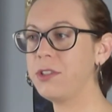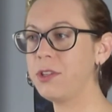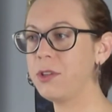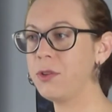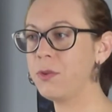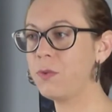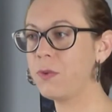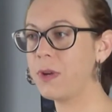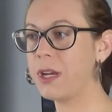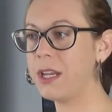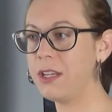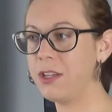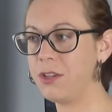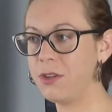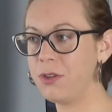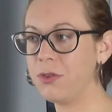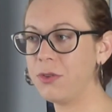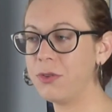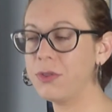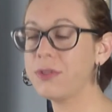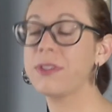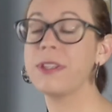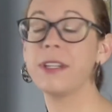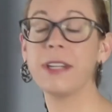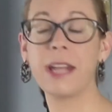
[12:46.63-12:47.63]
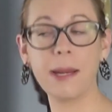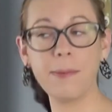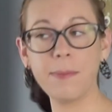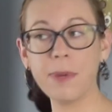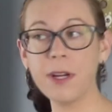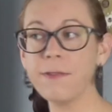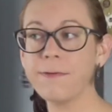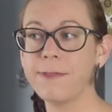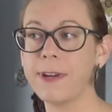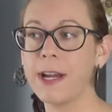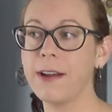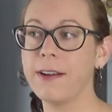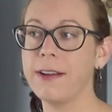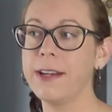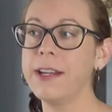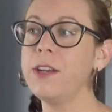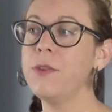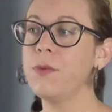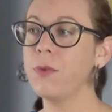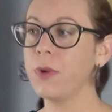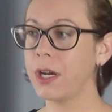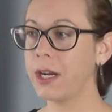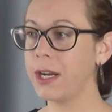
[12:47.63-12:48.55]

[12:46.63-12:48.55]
to the way you use the Nightmare variant,